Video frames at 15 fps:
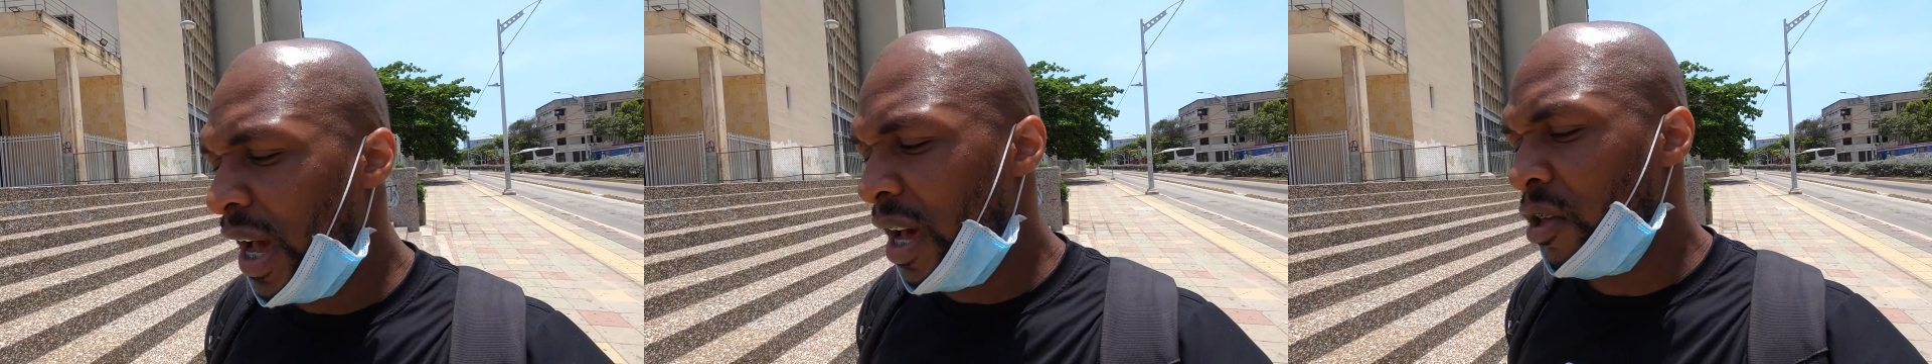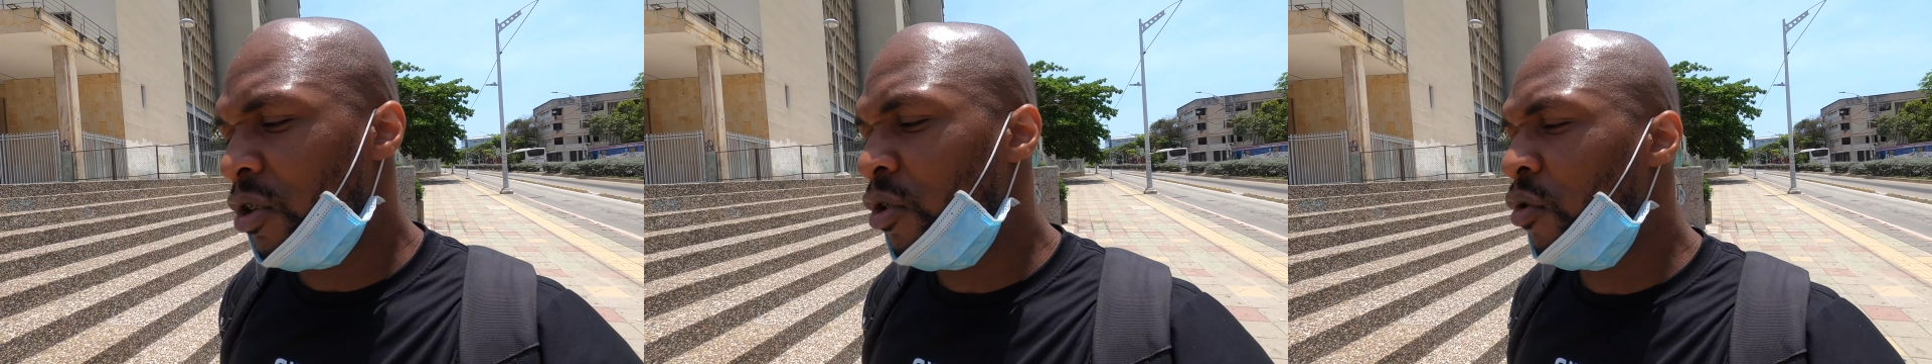I
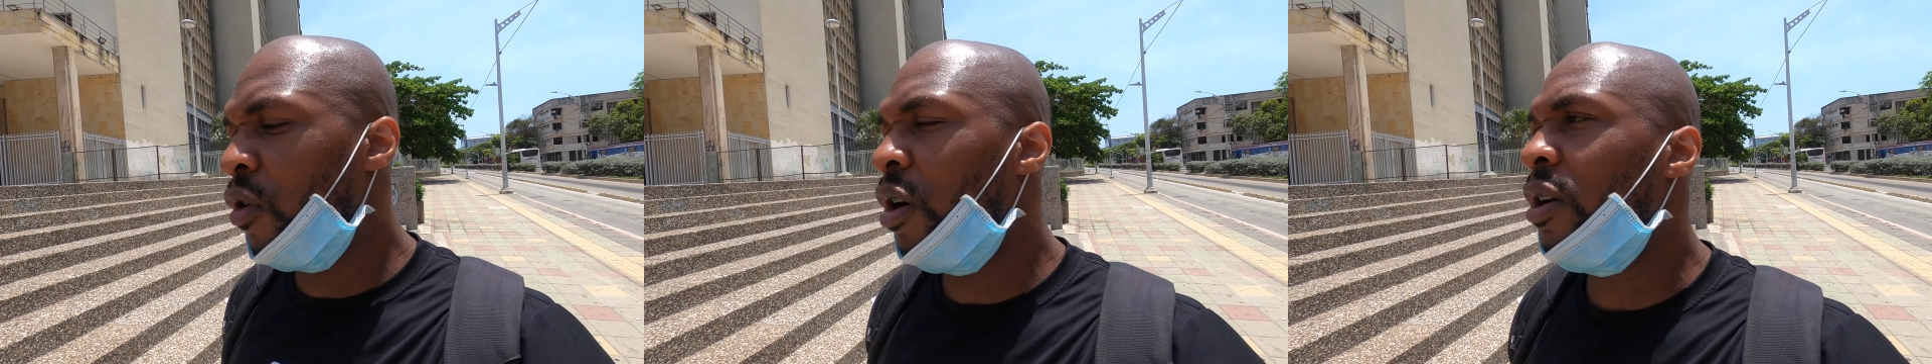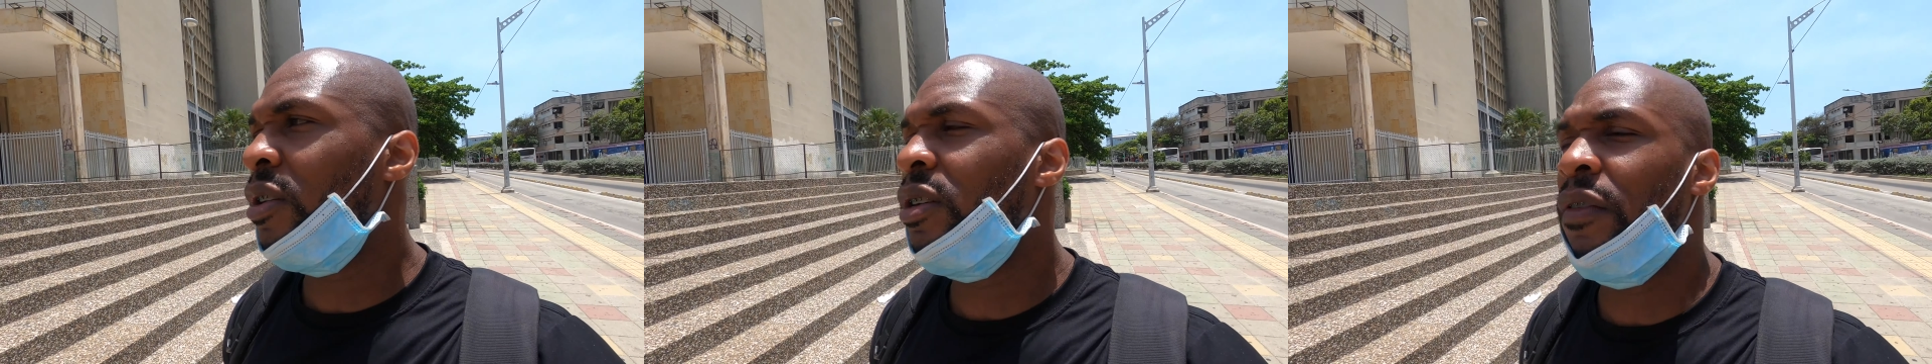had to do,
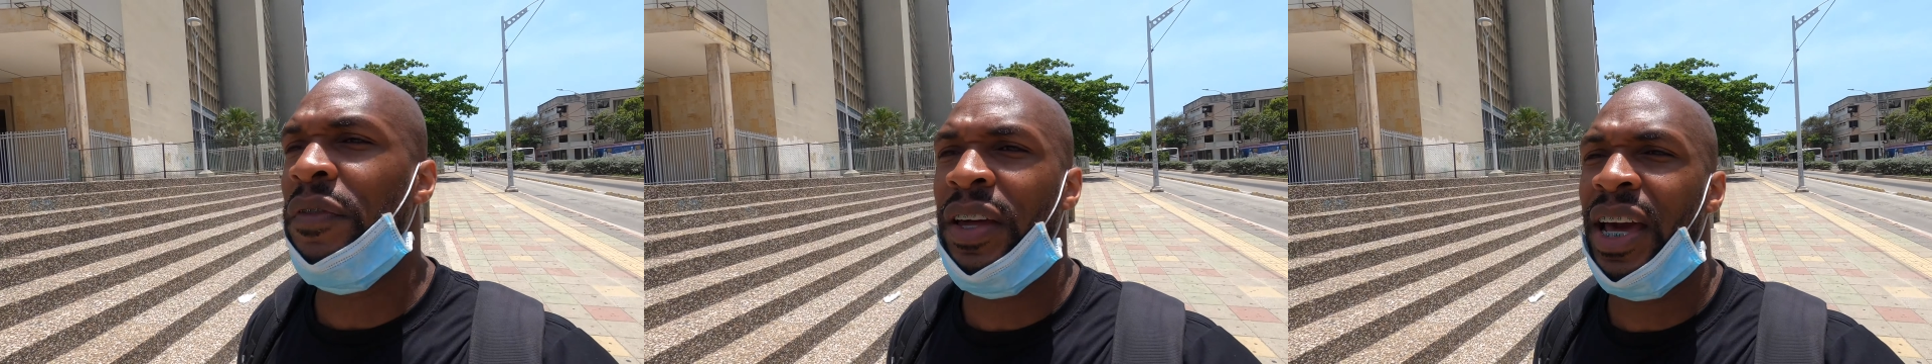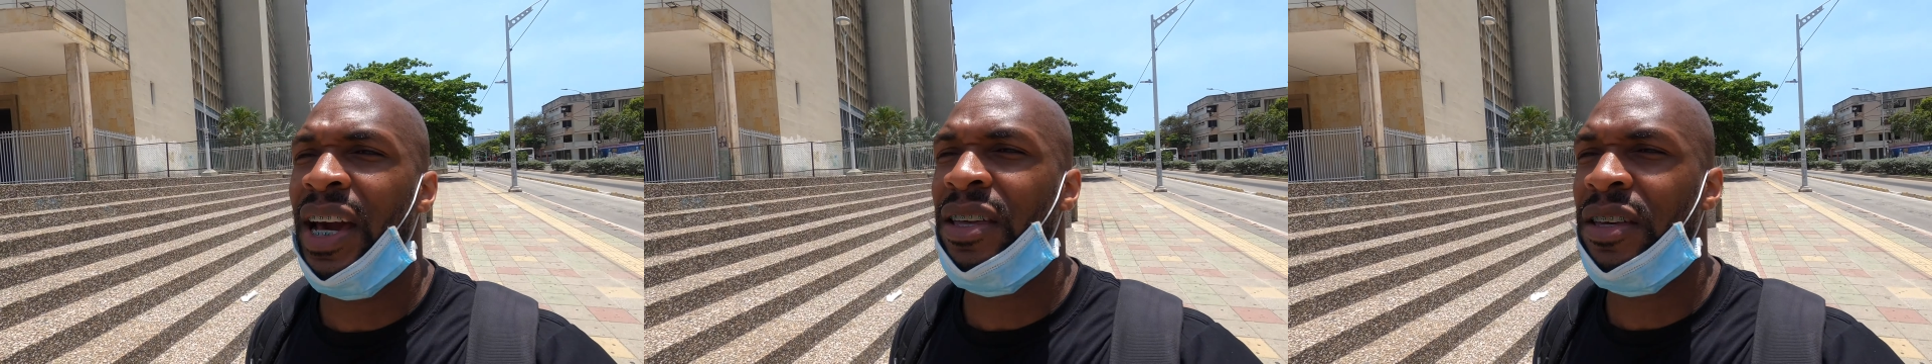all the stuff
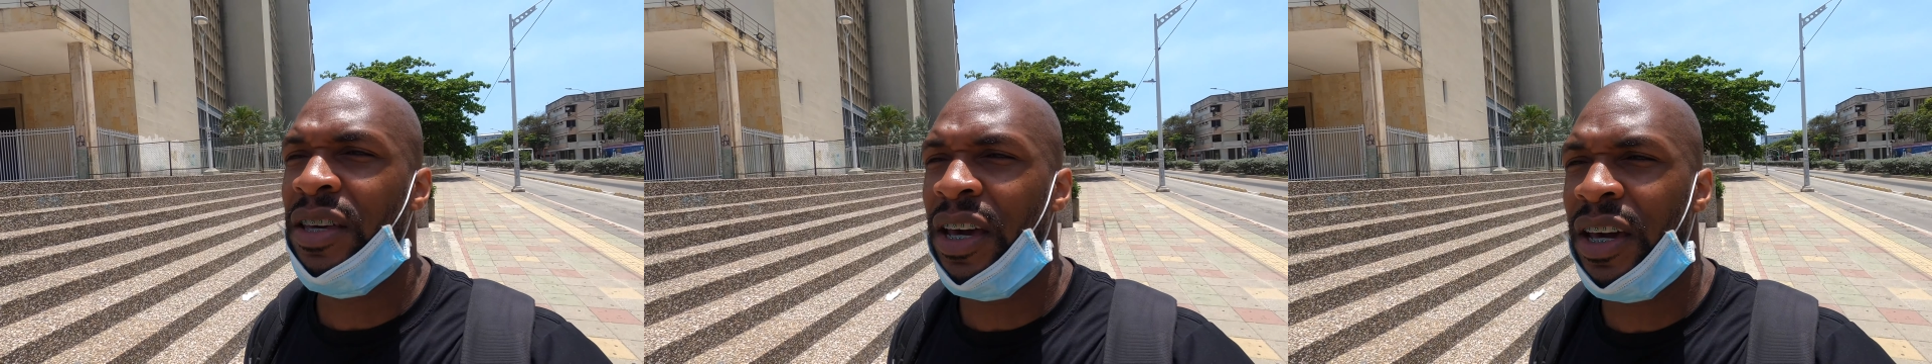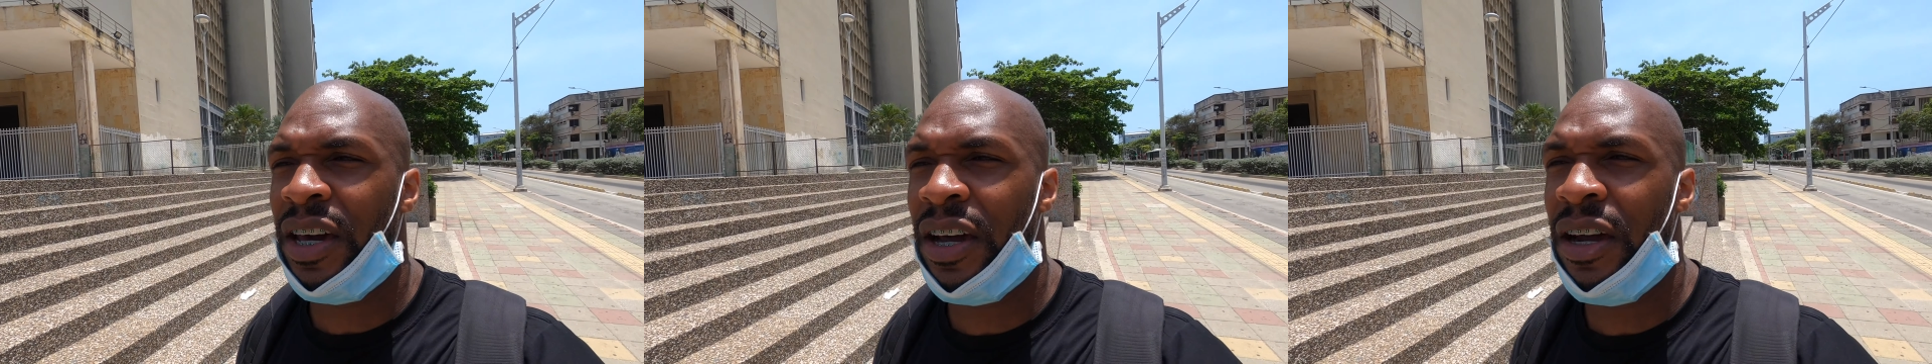that I had to
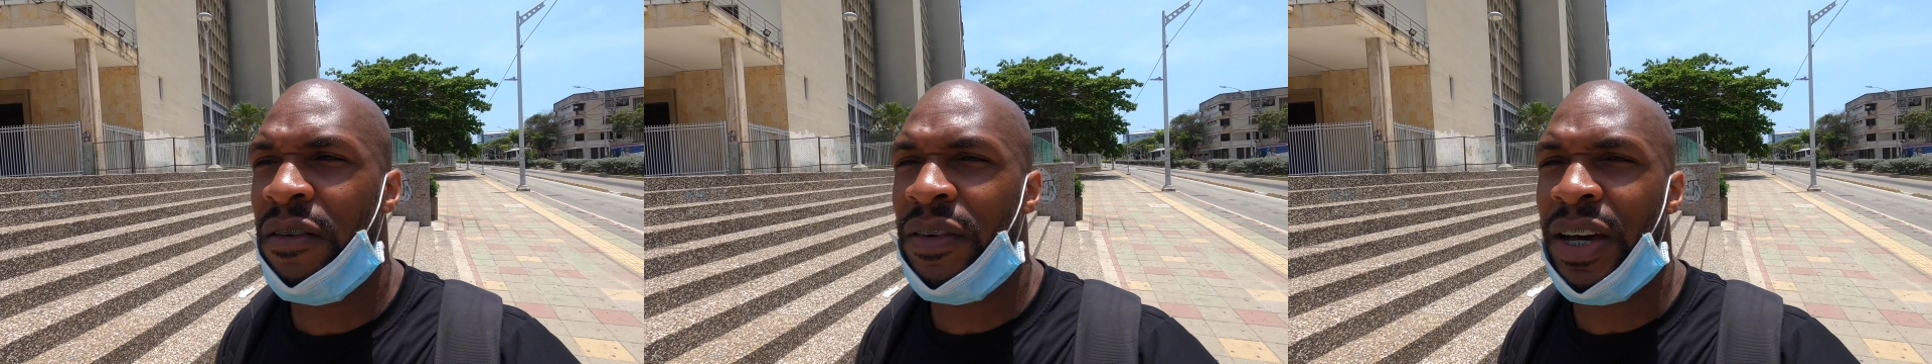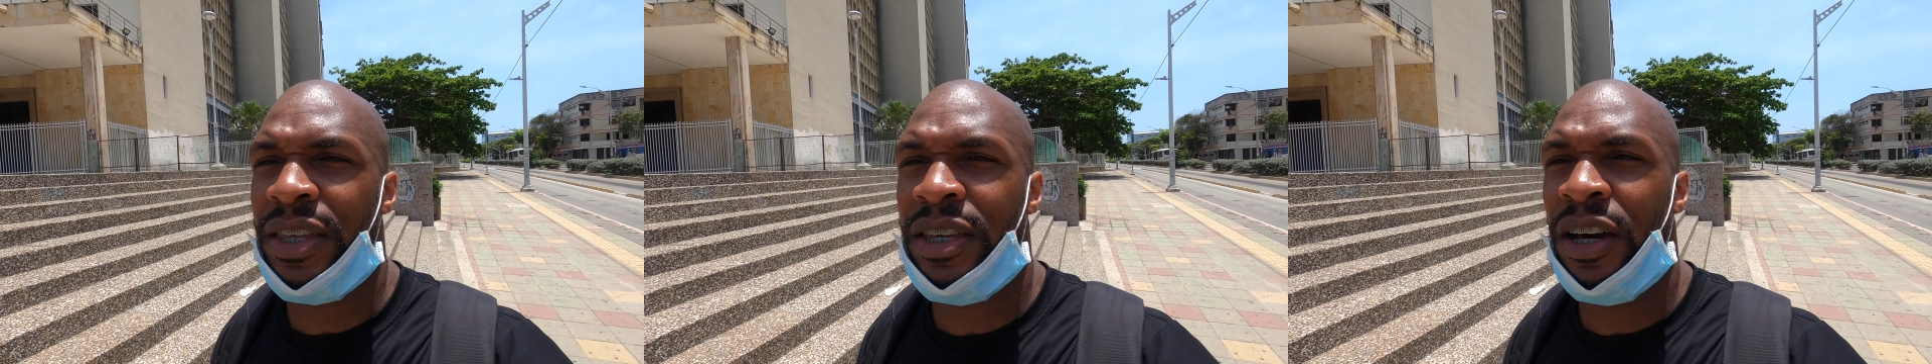take care
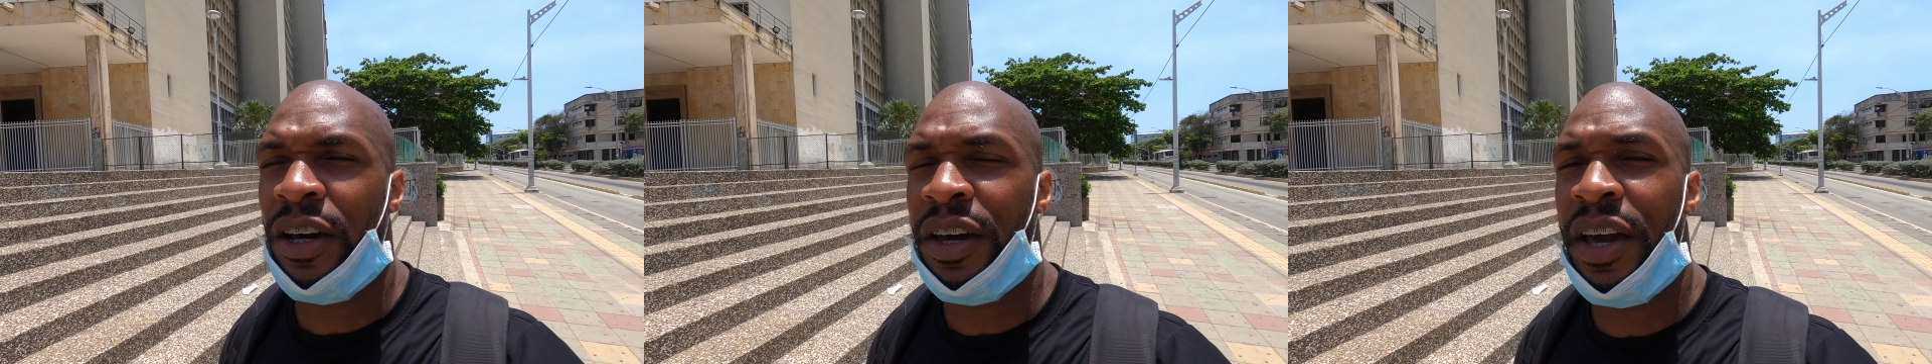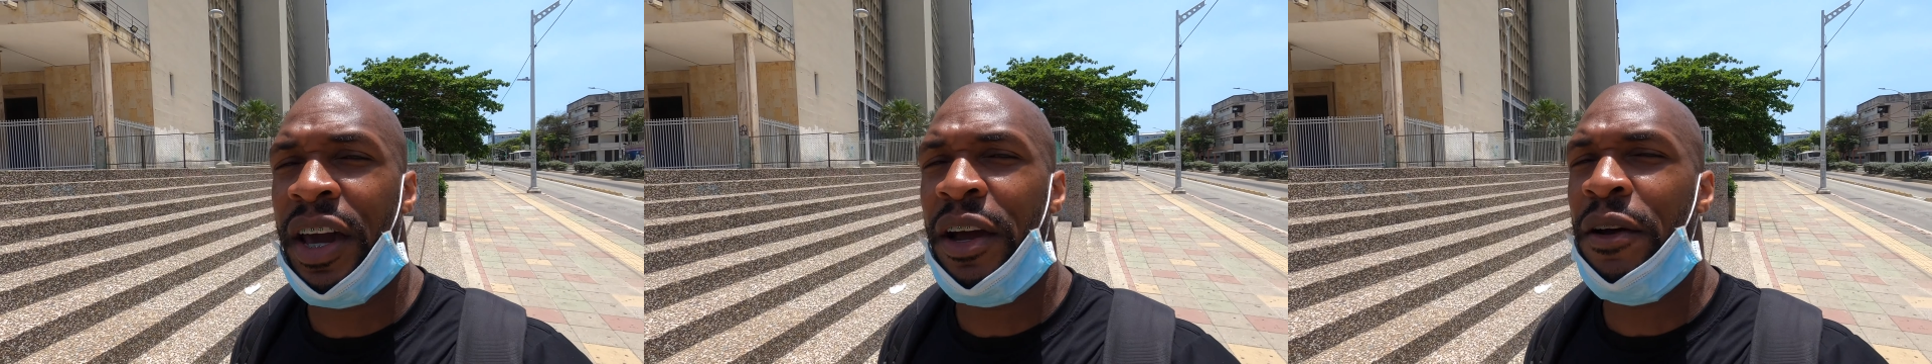of, I
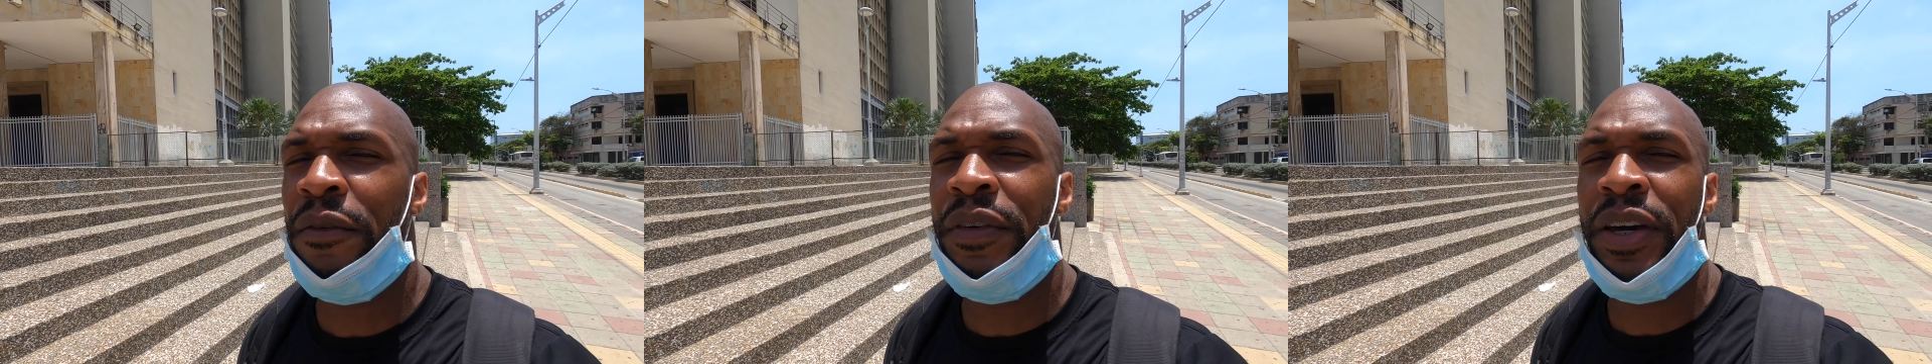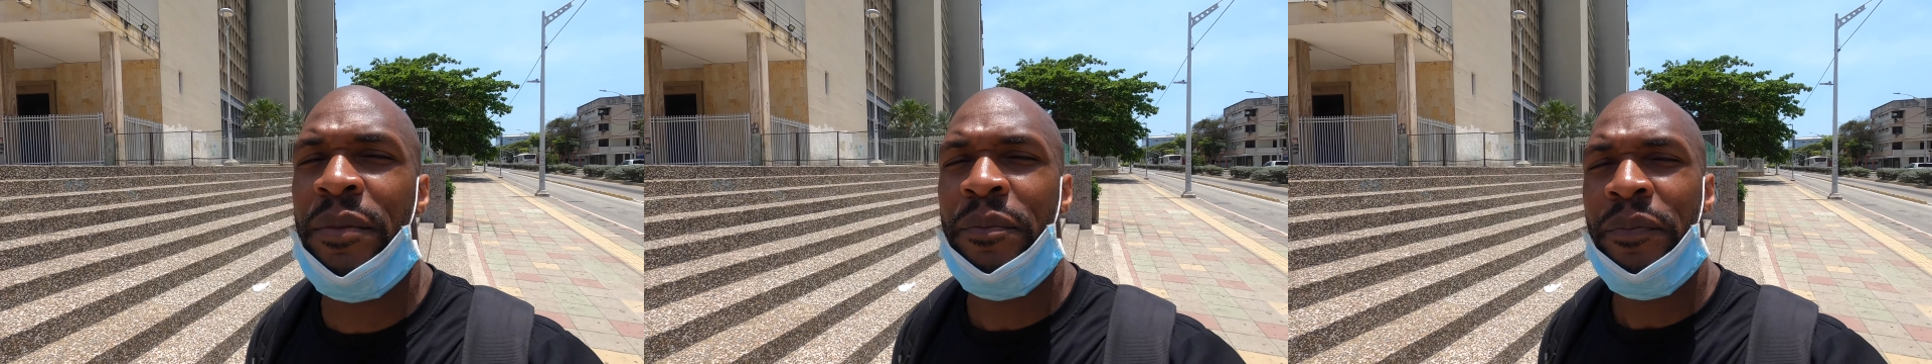took care
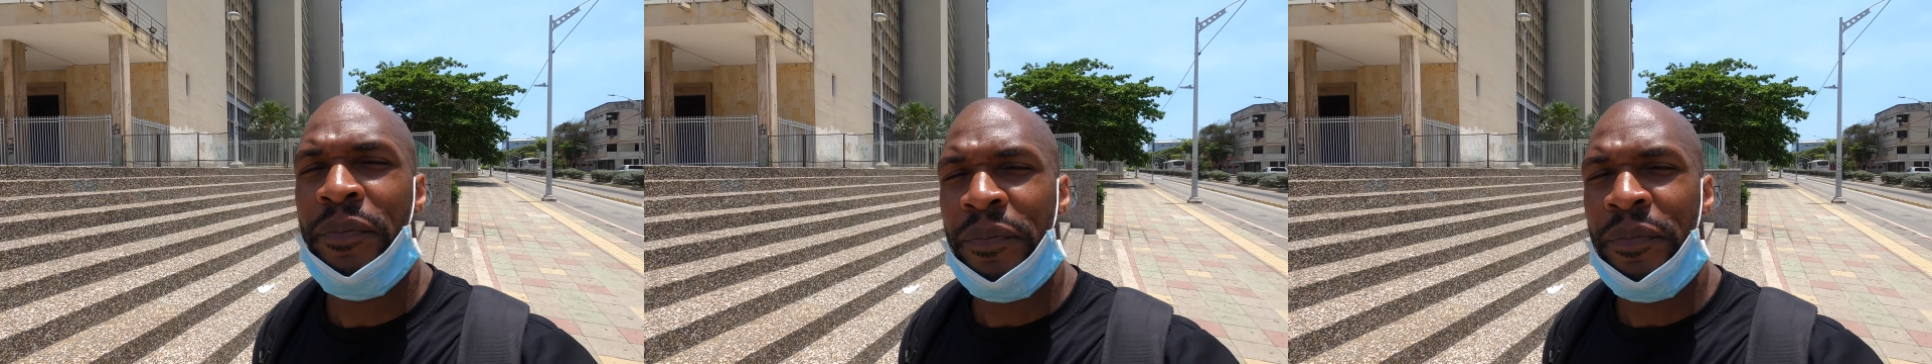of it.